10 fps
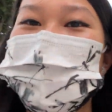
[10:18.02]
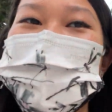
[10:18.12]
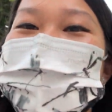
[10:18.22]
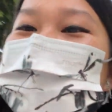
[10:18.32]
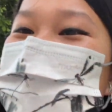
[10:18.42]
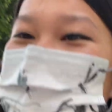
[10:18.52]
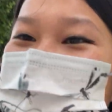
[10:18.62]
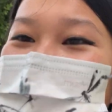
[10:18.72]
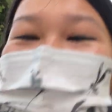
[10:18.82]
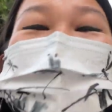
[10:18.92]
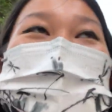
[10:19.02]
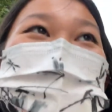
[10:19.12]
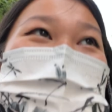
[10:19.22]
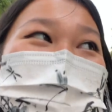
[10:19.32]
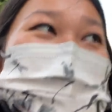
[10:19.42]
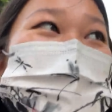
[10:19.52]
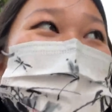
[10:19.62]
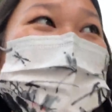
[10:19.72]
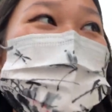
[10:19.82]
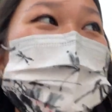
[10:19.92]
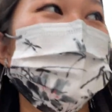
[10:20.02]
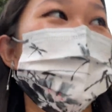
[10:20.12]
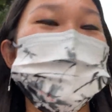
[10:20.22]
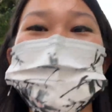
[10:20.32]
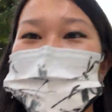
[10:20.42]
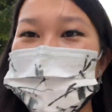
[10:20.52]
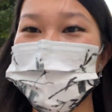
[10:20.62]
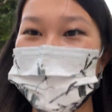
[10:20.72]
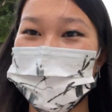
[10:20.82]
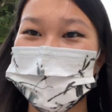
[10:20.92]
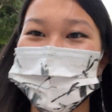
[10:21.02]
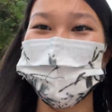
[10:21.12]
because this will give me a reason to come back.